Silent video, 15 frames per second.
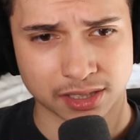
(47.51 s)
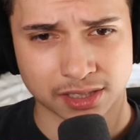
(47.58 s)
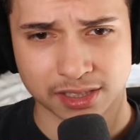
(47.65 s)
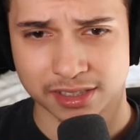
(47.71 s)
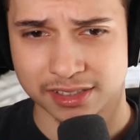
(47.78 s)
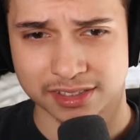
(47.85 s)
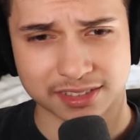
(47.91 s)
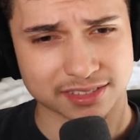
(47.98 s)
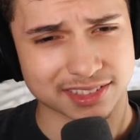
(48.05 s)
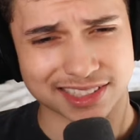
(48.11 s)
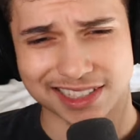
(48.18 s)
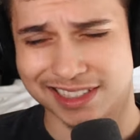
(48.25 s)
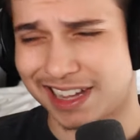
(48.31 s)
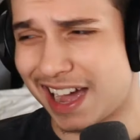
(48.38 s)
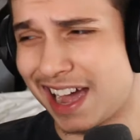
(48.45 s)
And these niggas
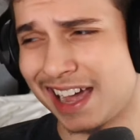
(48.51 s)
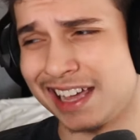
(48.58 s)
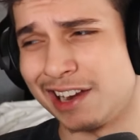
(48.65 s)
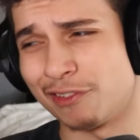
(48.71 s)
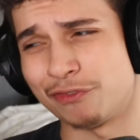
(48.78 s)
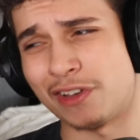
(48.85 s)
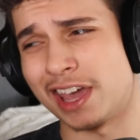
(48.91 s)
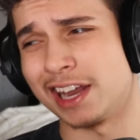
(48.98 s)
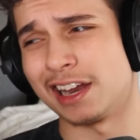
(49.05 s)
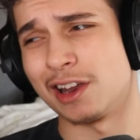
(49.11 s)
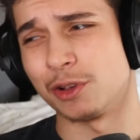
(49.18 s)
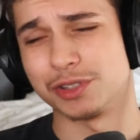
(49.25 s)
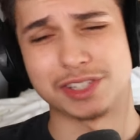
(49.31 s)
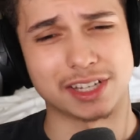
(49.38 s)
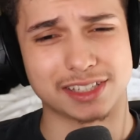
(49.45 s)
always. I ain't a fan of
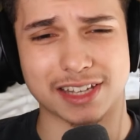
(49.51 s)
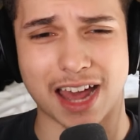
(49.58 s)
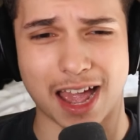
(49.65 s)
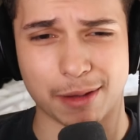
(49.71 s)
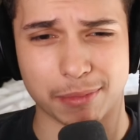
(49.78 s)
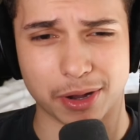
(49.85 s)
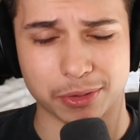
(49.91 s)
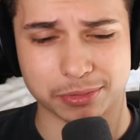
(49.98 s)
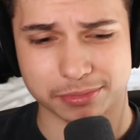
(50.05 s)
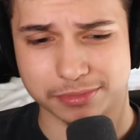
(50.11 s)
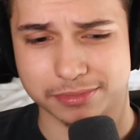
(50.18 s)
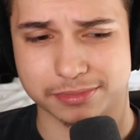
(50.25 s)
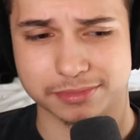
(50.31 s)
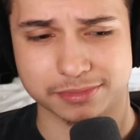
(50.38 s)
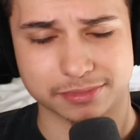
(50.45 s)
no 6ix9ine, bro.
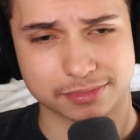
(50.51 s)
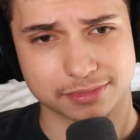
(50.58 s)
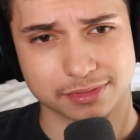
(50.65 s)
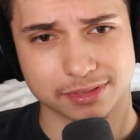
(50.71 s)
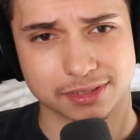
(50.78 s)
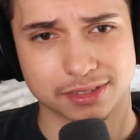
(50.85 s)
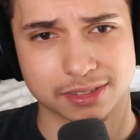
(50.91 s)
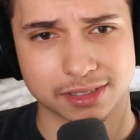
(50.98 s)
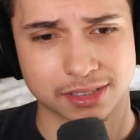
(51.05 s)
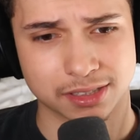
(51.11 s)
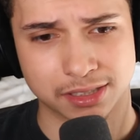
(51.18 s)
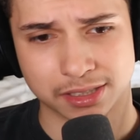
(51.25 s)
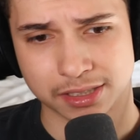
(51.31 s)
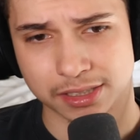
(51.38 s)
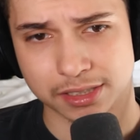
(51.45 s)
Everything I
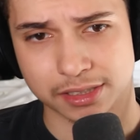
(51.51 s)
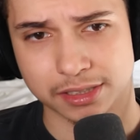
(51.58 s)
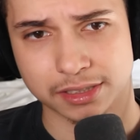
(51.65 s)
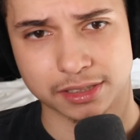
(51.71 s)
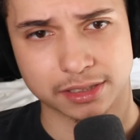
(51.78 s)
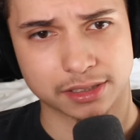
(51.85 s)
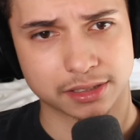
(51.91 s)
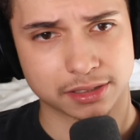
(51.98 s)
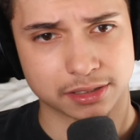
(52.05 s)
need is on the,